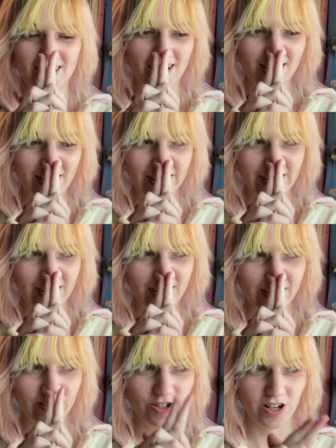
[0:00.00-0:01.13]
I
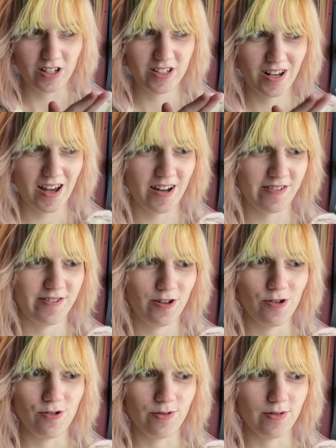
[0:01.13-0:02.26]
just have
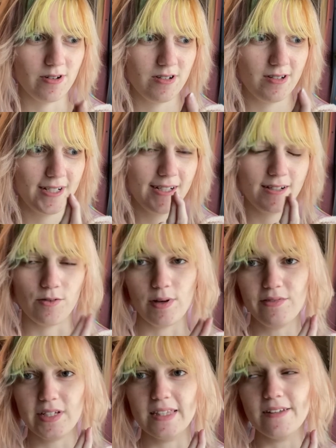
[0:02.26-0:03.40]
to weave
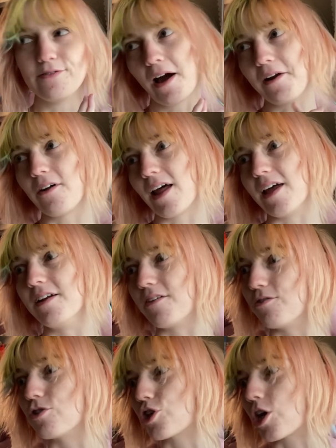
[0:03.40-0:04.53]
in the final end of
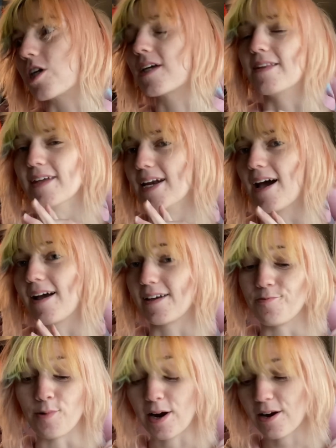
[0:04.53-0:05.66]
the shirt and then I
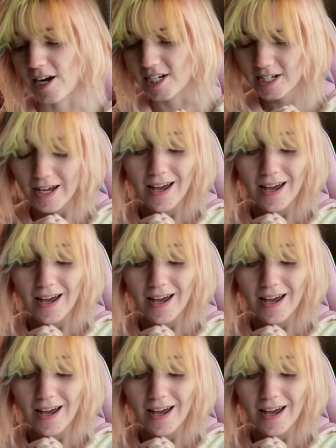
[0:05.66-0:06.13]
can wear it.